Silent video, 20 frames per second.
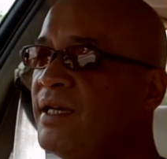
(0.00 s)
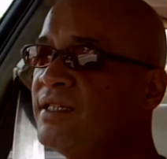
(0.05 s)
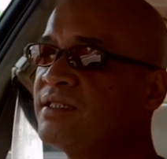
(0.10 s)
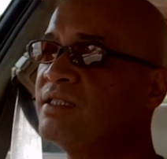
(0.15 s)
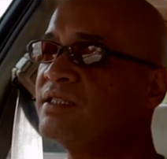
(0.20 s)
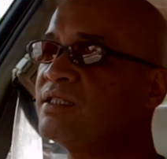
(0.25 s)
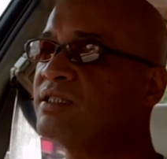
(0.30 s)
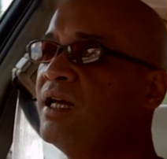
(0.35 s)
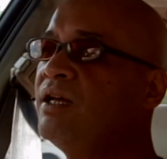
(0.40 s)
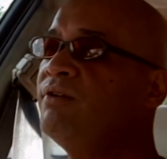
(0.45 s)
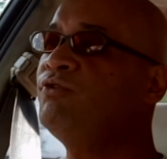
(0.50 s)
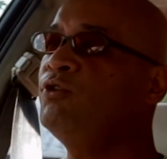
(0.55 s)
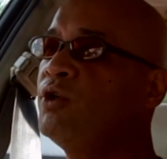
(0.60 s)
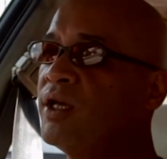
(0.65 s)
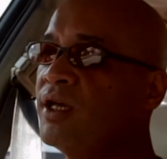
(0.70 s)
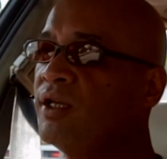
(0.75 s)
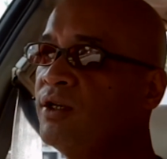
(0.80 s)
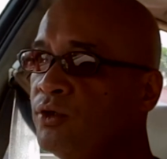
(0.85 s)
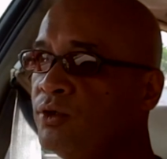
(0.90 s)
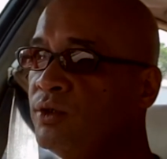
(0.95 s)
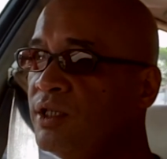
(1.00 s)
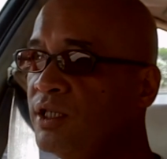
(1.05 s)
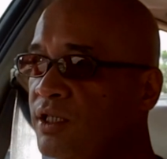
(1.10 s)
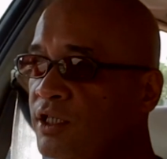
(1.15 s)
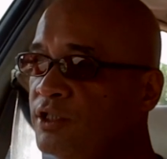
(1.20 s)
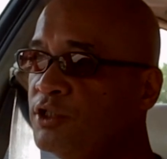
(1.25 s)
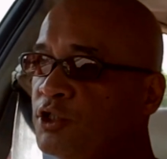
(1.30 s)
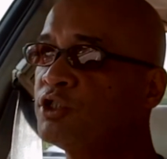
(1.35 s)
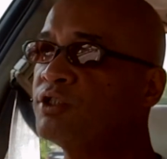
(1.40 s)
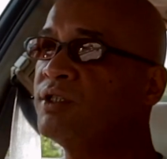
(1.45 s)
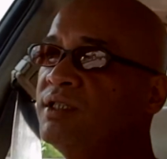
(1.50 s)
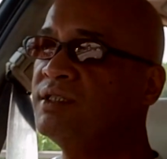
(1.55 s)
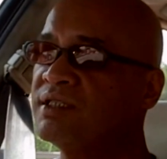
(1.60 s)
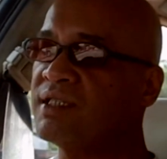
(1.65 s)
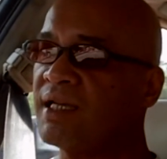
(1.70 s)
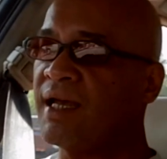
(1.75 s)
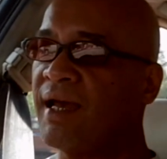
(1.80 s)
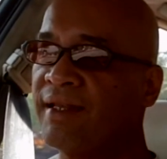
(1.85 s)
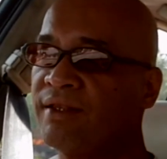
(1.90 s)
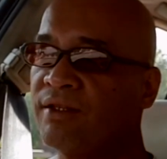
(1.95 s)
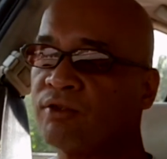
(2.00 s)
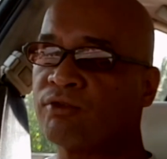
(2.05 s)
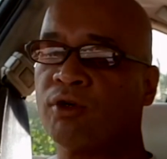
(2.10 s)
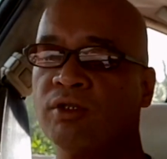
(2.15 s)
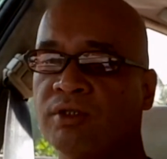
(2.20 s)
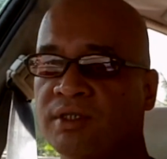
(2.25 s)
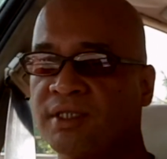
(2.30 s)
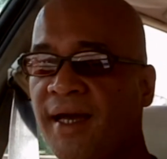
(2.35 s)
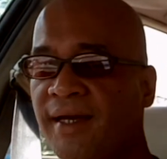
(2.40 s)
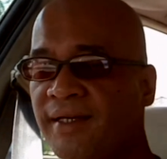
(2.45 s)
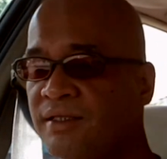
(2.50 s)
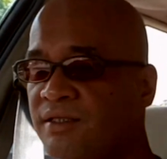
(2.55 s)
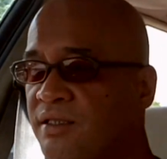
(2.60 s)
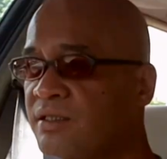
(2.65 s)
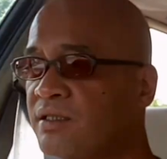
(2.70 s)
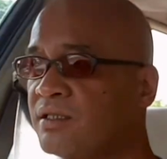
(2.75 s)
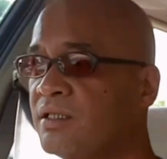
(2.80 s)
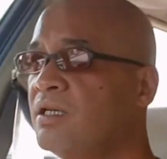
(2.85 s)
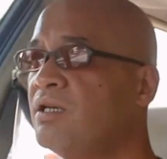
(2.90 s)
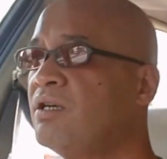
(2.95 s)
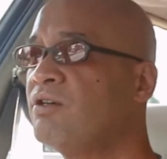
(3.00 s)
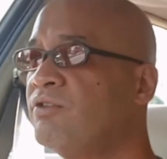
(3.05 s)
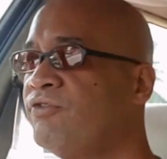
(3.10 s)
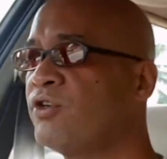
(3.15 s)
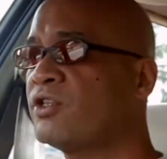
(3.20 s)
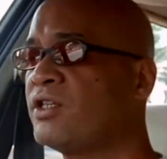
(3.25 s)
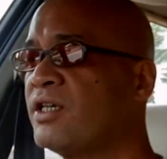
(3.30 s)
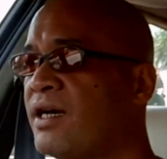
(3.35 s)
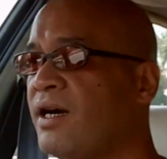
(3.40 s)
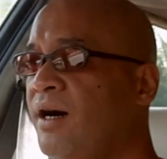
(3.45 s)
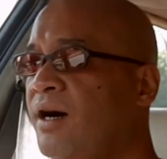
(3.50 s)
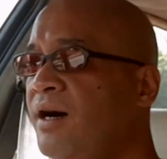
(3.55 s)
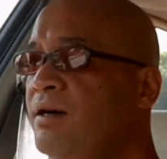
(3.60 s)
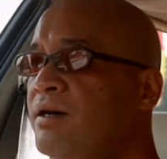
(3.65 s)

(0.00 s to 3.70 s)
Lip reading: itself, you can do the insurance and the road tax for the car,